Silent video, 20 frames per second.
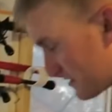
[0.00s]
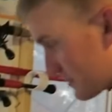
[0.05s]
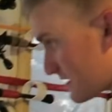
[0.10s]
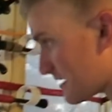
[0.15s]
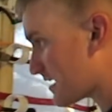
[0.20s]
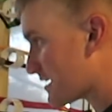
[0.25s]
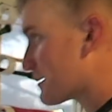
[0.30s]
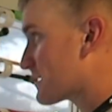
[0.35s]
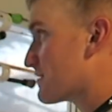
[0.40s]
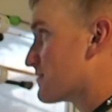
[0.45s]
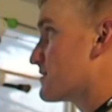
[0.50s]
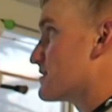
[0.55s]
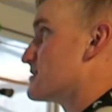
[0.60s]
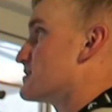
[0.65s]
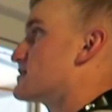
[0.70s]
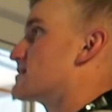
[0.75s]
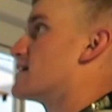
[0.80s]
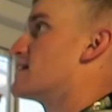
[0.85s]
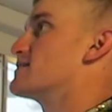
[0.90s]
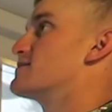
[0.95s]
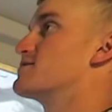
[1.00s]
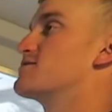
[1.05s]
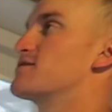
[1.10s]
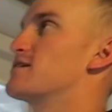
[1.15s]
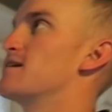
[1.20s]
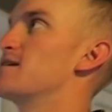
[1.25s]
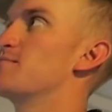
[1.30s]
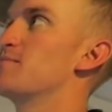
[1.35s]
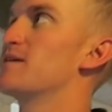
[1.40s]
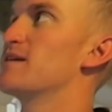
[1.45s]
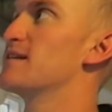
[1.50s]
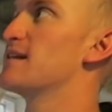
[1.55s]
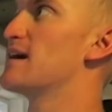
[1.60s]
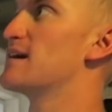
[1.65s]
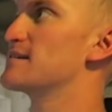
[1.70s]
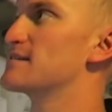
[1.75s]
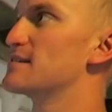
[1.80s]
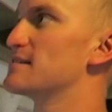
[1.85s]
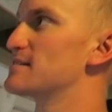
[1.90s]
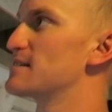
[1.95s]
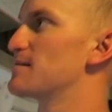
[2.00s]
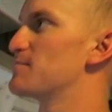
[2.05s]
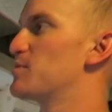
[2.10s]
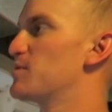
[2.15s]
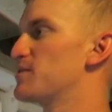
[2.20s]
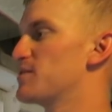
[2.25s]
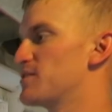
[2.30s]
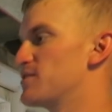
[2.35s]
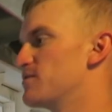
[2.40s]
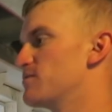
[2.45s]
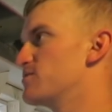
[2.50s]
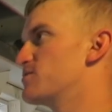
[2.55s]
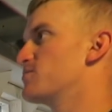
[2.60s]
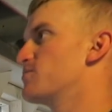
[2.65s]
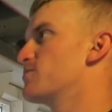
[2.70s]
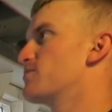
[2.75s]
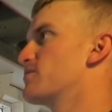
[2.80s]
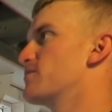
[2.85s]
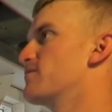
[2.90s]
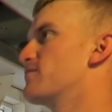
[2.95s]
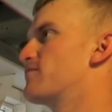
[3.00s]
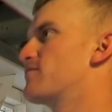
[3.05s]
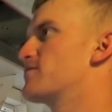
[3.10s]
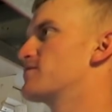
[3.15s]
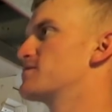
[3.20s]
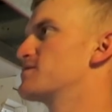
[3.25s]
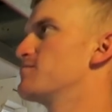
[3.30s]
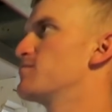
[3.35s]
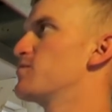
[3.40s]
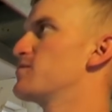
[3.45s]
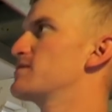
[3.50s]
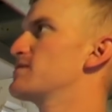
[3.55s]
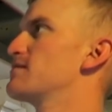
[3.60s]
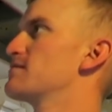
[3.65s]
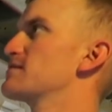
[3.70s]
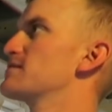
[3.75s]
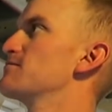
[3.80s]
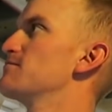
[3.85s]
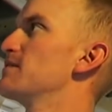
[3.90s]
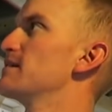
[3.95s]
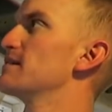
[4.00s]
decided to give these guys a try, being that since I put a huge order in for some more tungsten